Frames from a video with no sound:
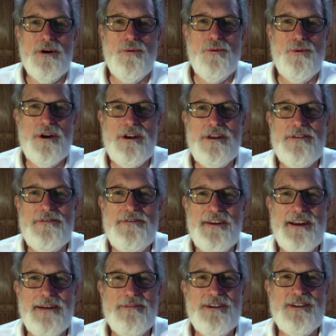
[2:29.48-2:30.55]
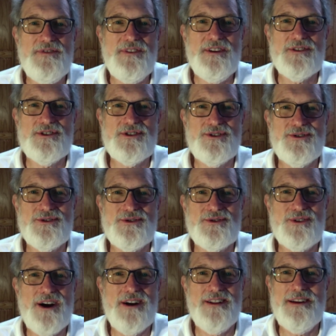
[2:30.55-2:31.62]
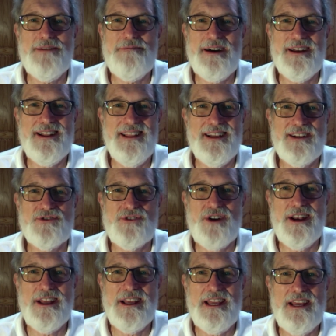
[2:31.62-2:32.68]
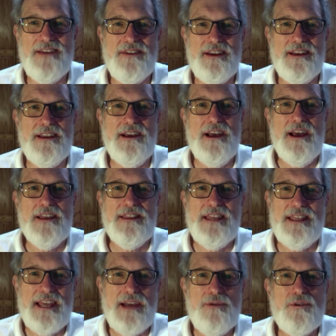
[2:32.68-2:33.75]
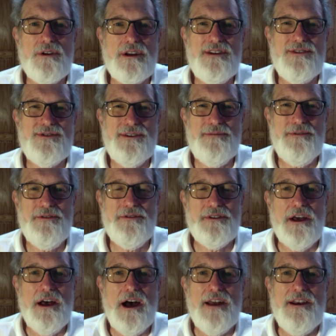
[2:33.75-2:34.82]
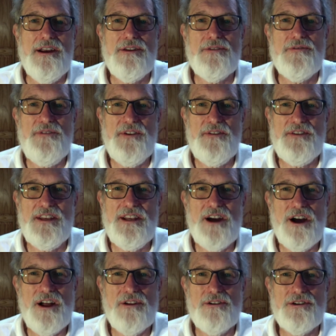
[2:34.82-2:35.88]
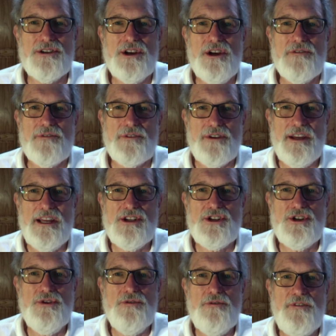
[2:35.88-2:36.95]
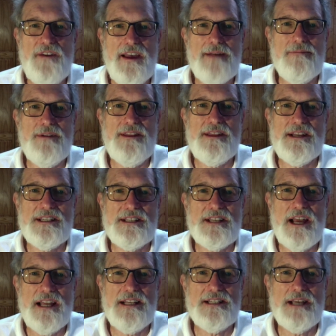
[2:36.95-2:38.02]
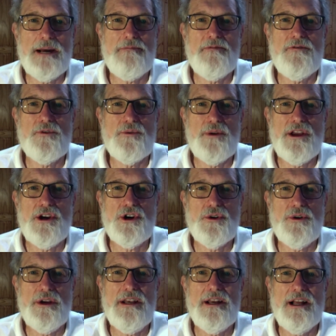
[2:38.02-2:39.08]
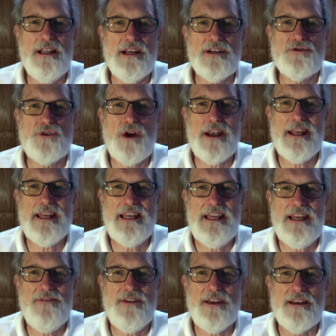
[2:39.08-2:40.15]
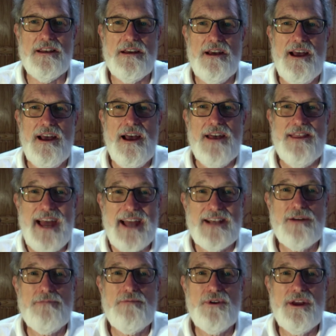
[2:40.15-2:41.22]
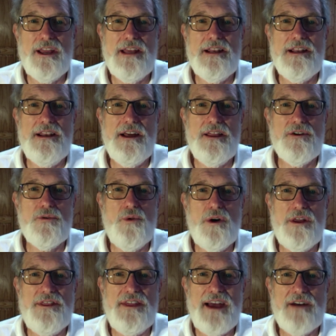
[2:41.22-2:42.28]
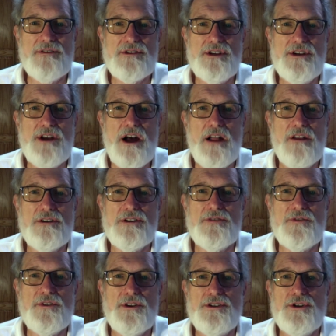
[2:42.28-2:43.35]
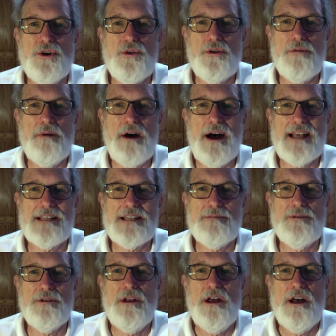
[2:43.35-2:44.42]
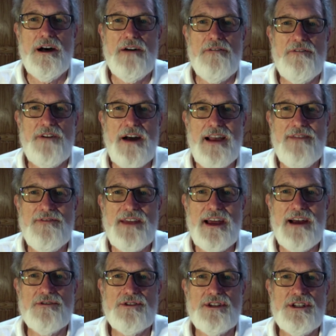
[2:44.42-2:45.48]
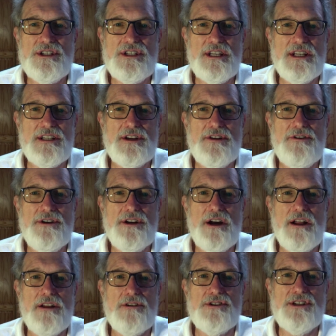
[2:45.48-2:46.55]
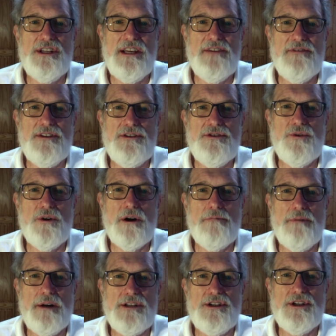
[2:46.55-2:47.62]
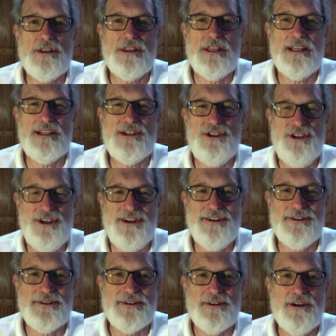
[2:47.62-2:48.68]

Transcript: One of the families feels so strongly about electronic giving that they will contribute another $50 for each new family that signs up for recurring electronic giving. That could bring in another $1,000 for a total possible of $5,600 given to our budget this year.